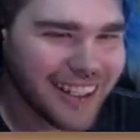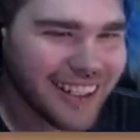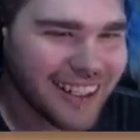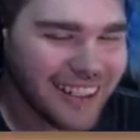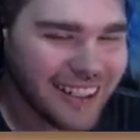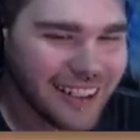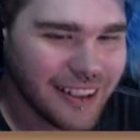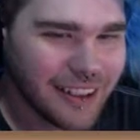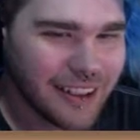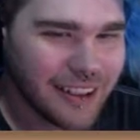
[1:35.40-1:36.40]

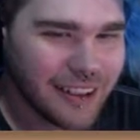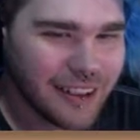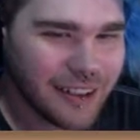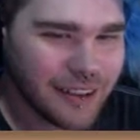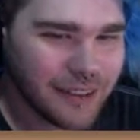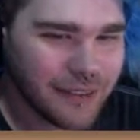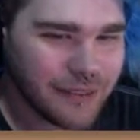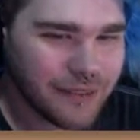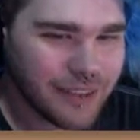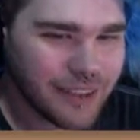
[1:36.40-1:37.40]

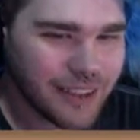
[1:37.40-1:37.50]
[no speech]